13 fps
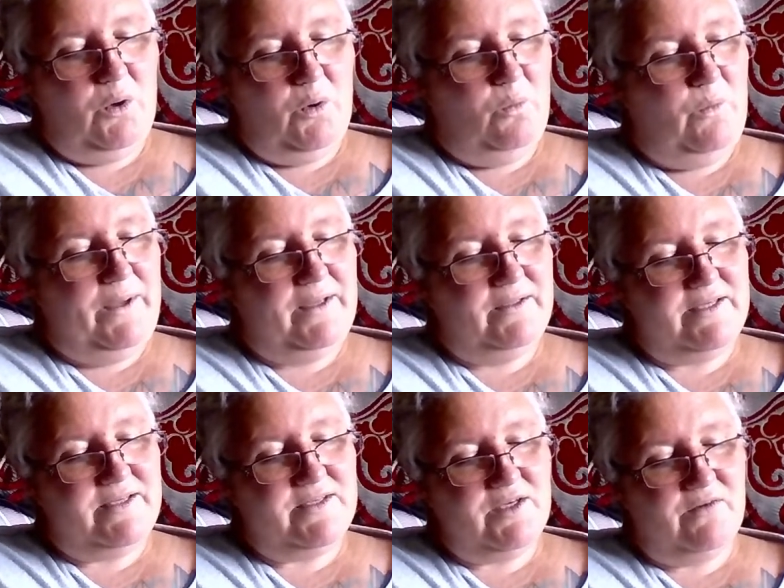We'll
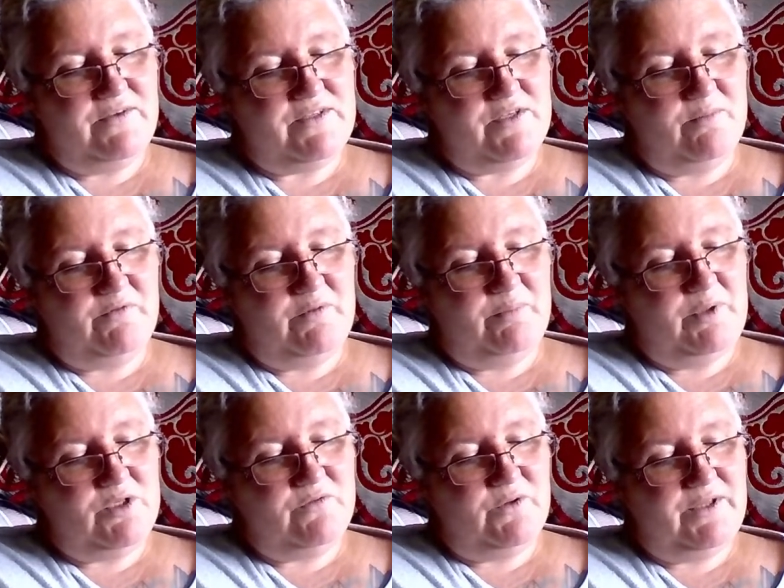discover some of the
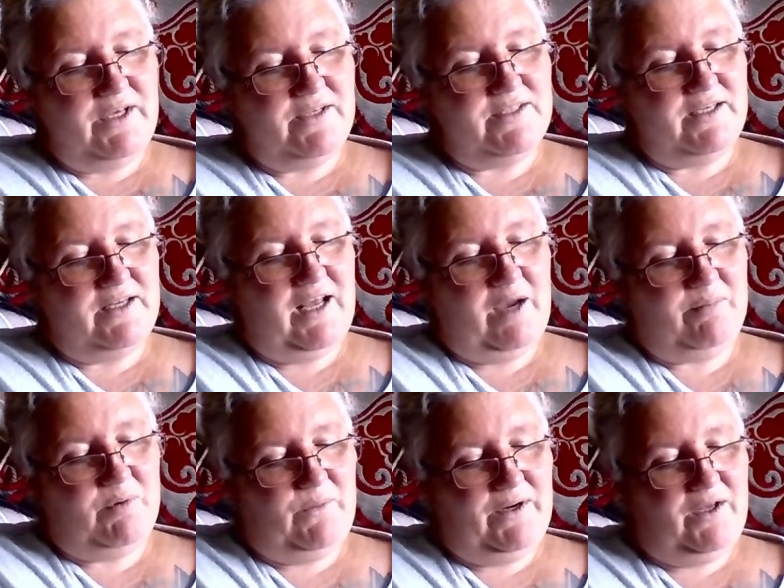beautiful things that can
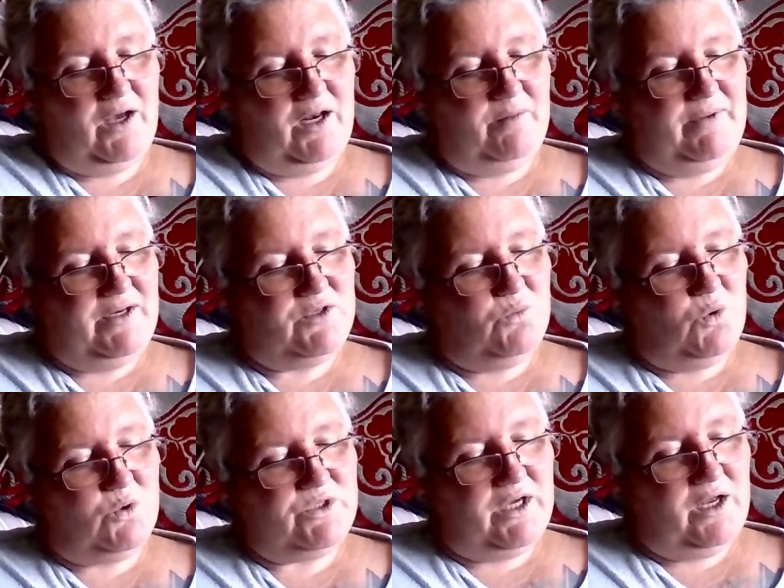happen when colour meets
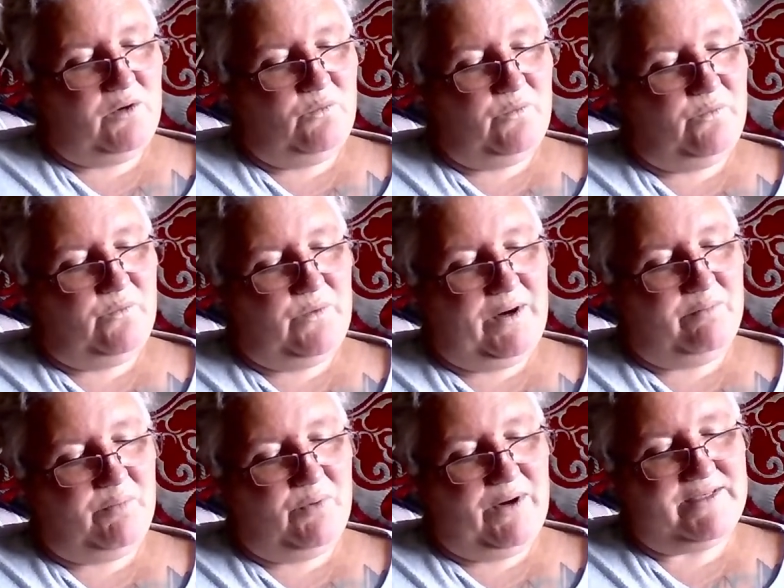water and when
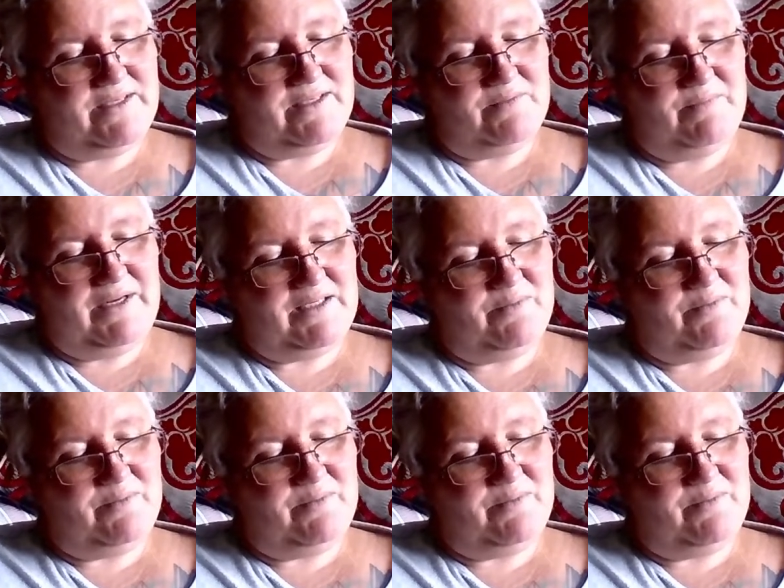presence meets